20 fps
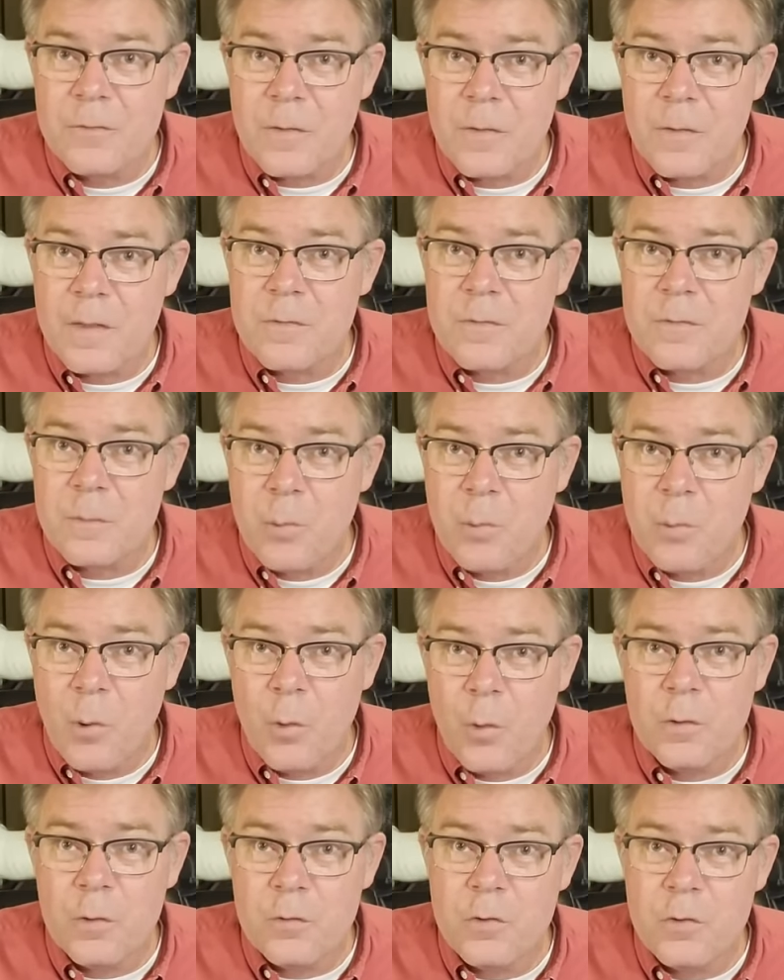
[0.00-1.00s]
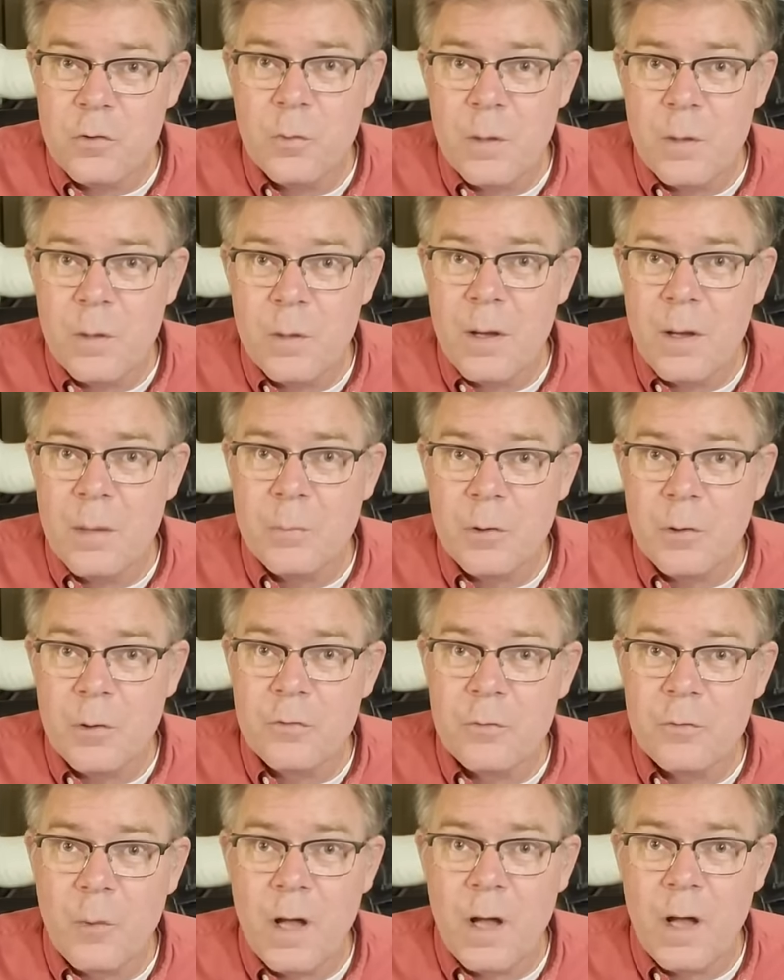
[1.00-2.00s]
So that's important to remember
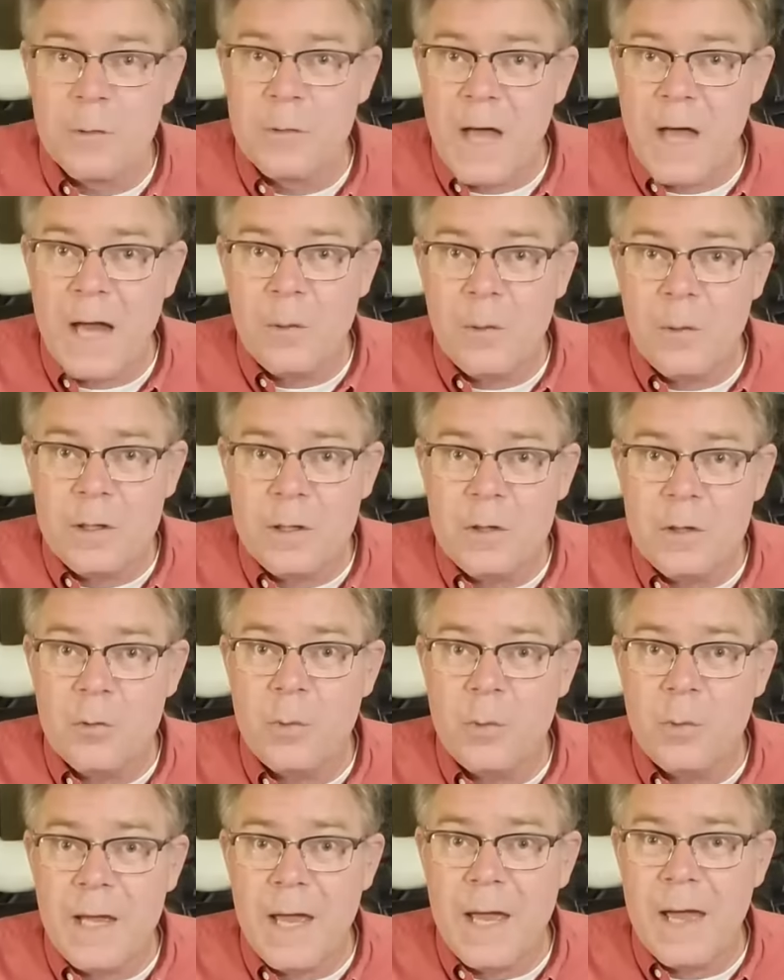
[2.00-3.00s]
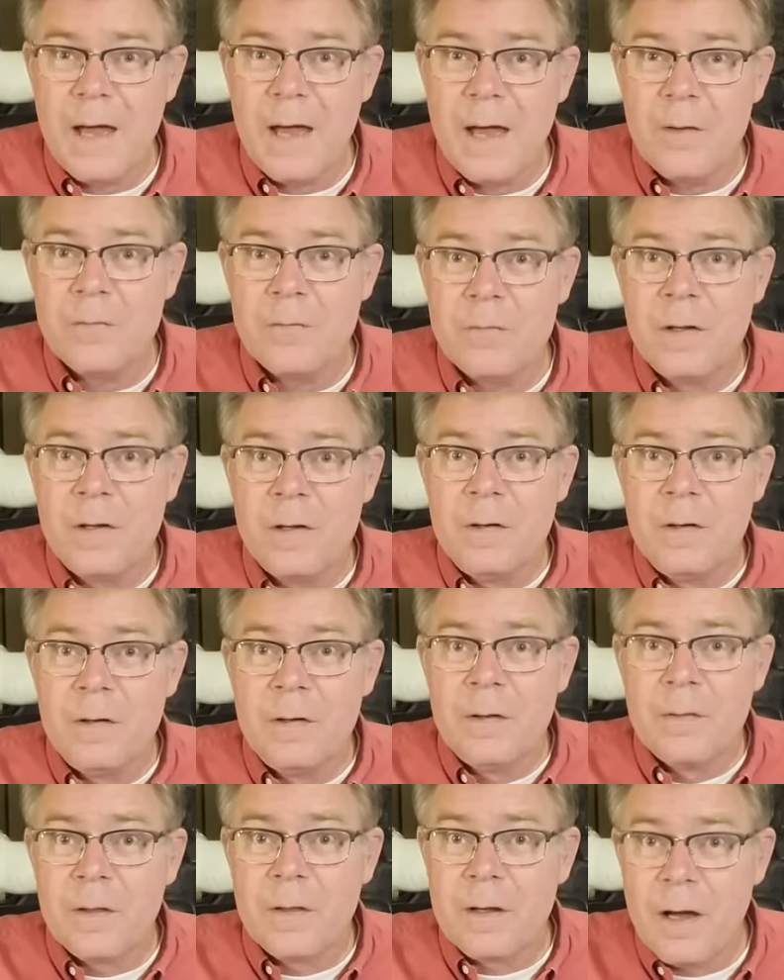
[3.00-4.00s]
as well. Not only do we have
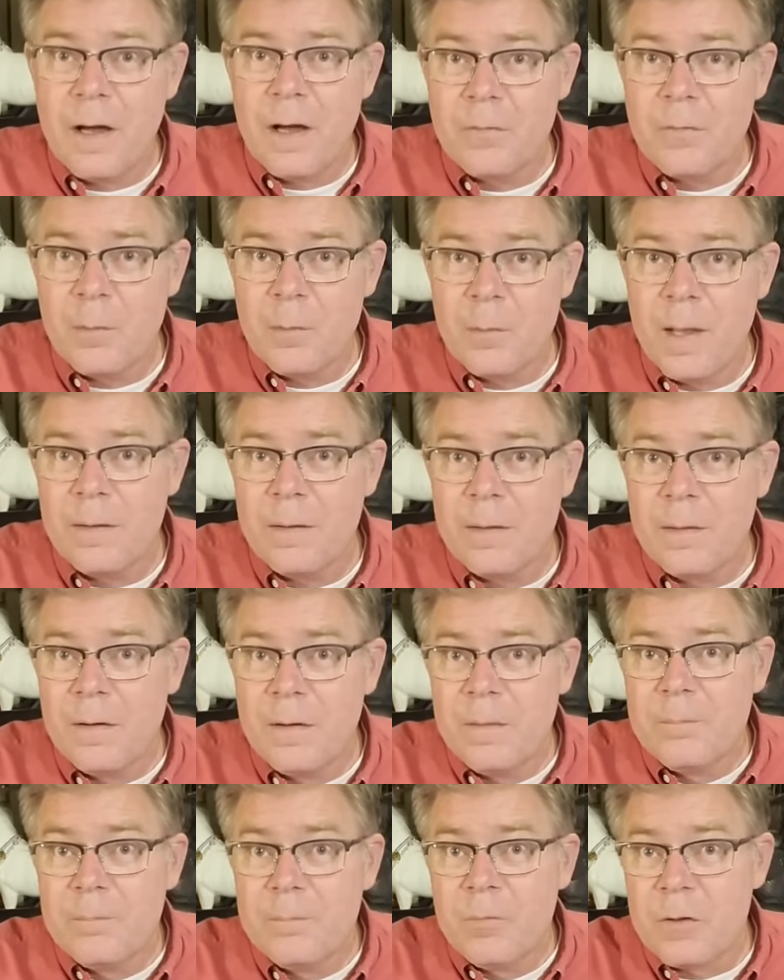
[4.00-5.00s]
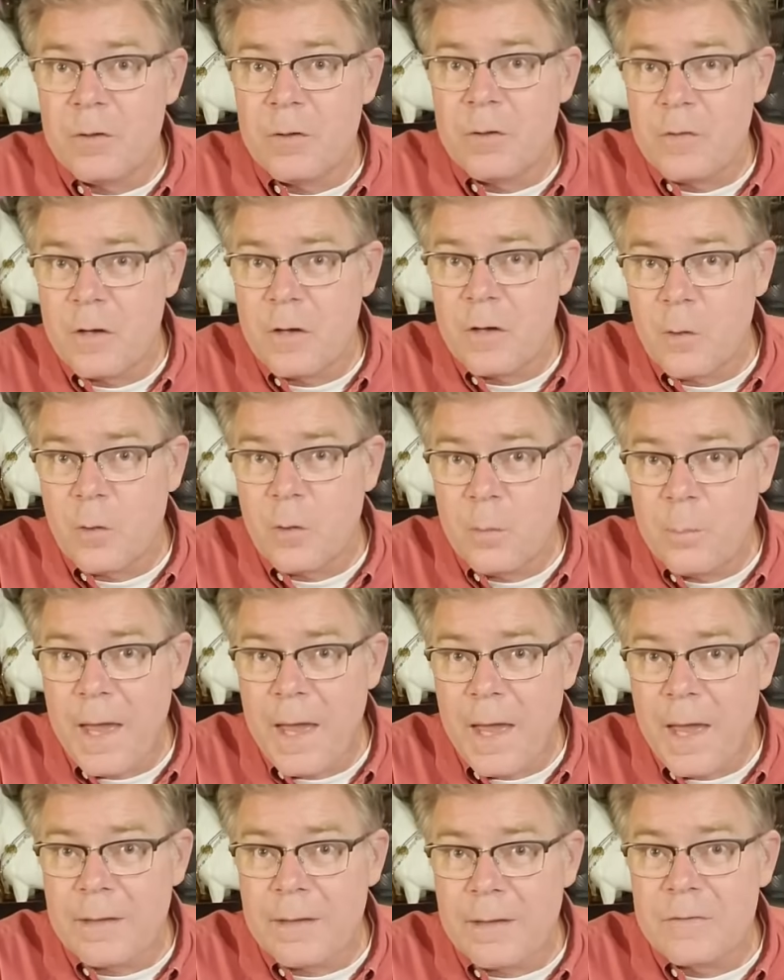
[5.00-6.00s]
the government, the central
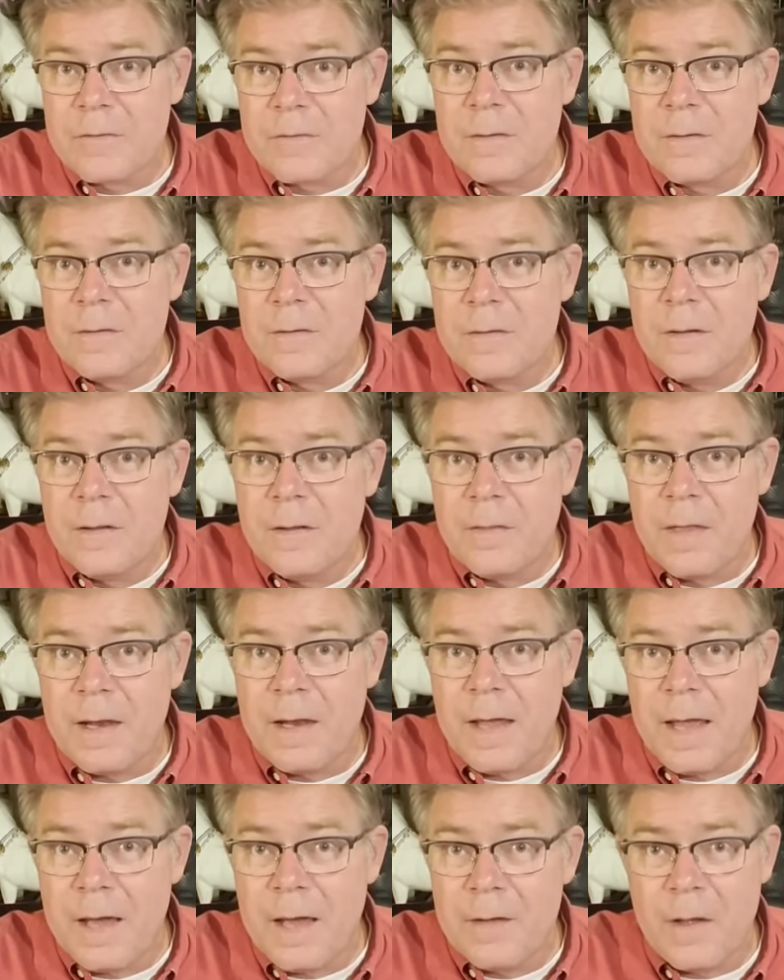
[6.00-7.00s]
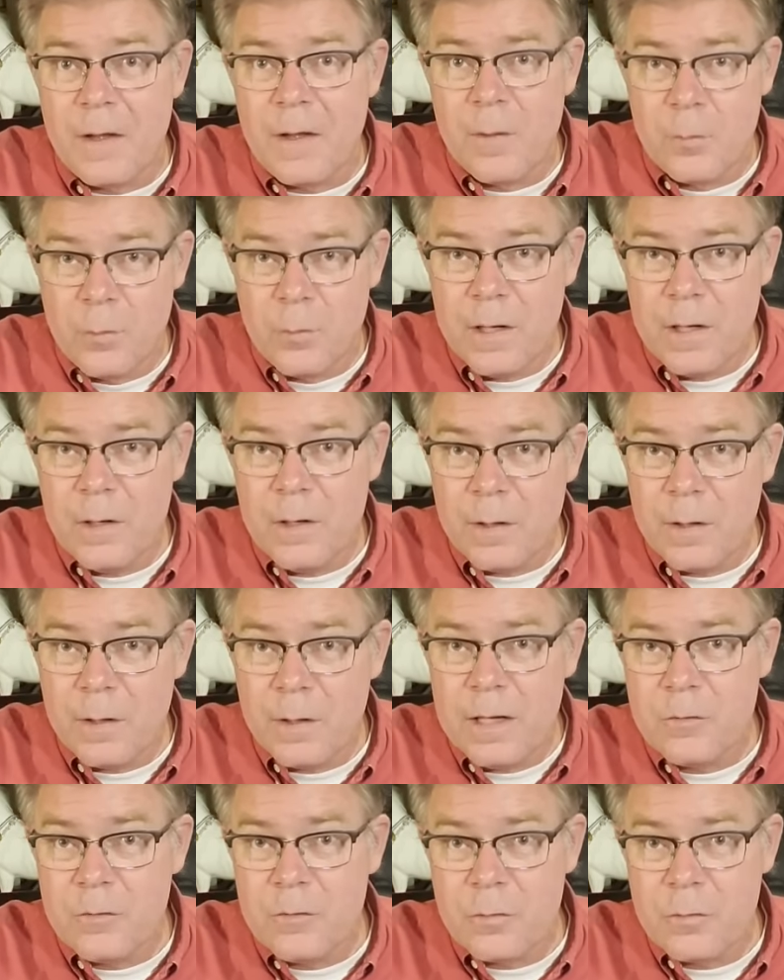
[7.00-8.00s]
banks that have a real
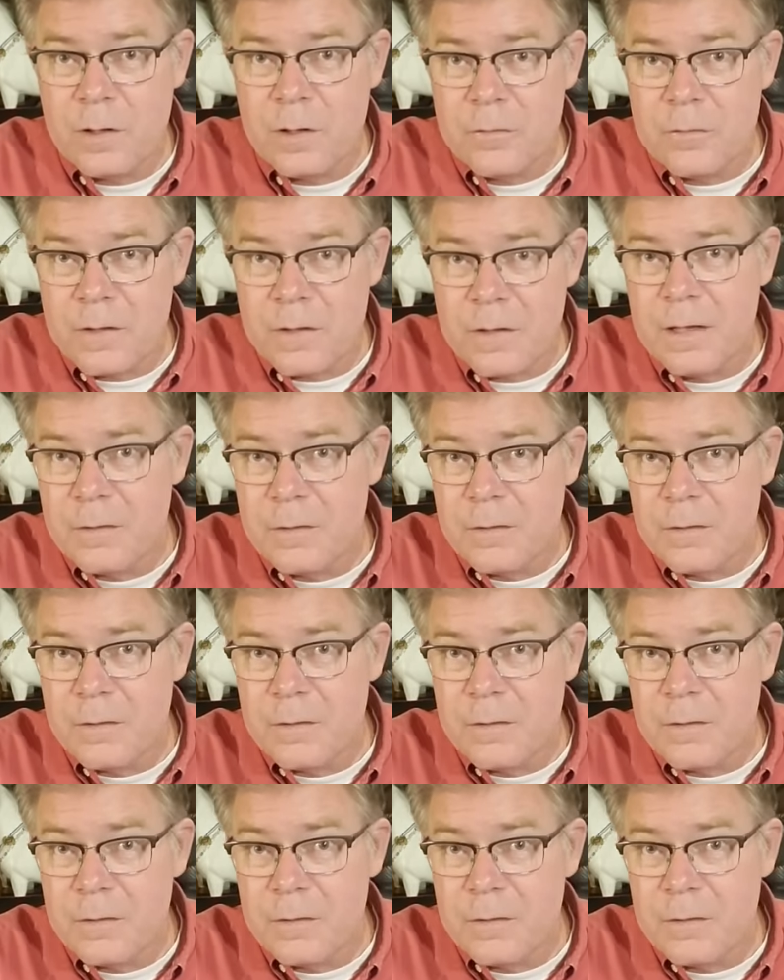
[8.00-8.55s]
interest in